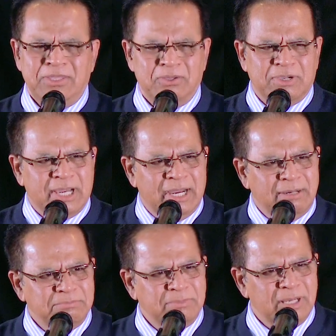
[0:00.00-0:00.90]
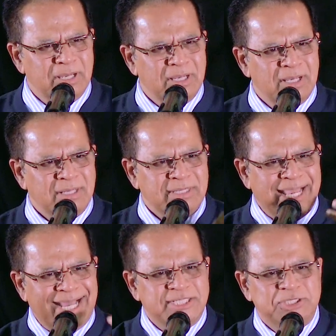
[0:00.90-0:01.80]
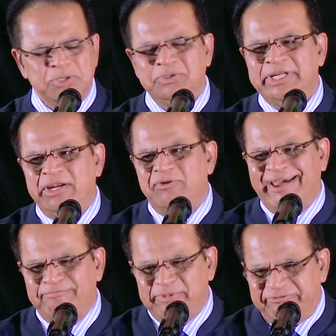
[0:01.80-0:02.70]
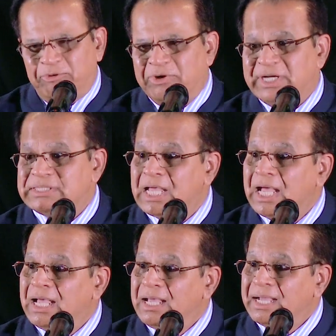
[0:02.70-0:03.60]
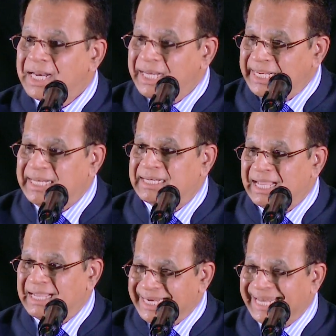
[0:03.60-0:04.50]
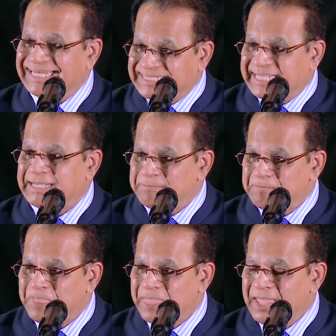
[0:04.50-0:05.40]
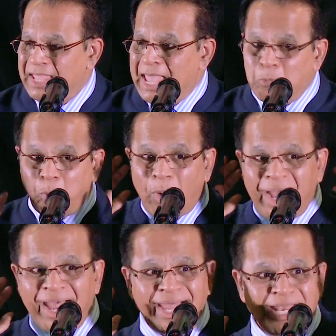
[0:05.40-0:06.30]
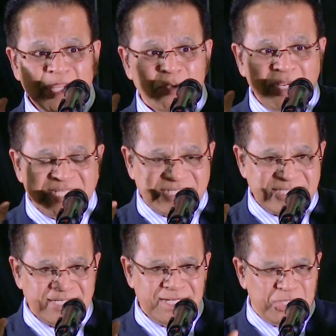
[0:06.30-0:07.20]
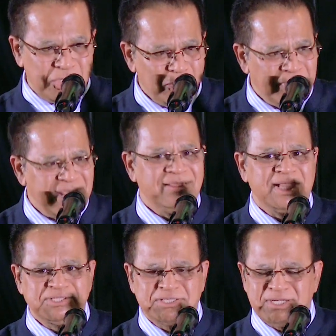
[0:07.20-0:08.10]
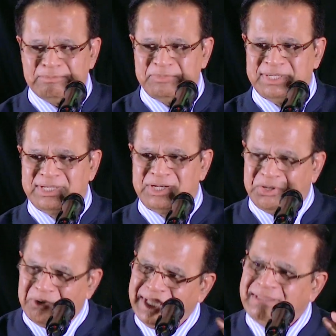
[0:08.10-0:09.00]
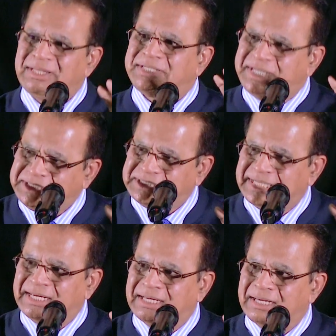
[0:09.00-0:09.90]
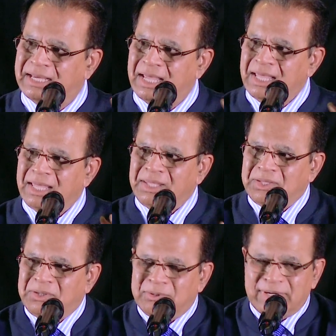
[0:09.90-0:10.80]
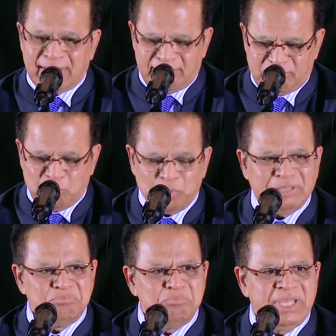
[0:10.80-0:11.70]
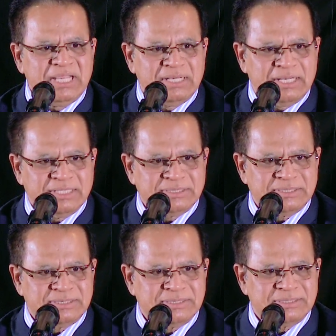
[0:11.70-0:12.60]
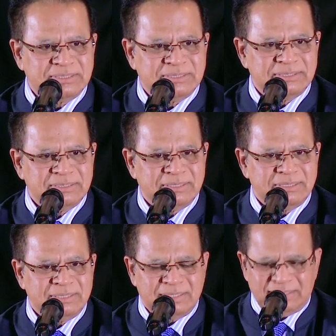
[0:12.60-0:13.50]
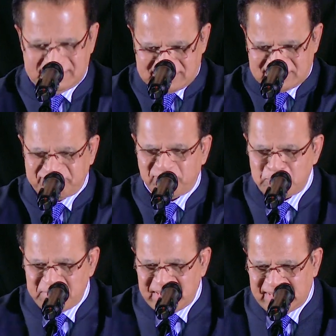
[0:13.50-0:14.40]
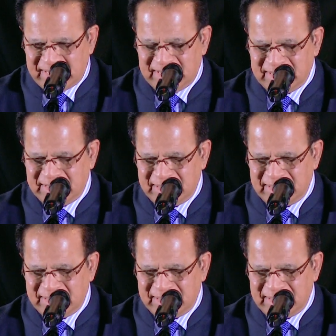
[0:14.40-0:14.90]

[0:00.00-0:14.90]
You come, the attitude you need to have before is clean, cleansing. While you listen during the sermon, during the teaching, you come with meekness. This is for me.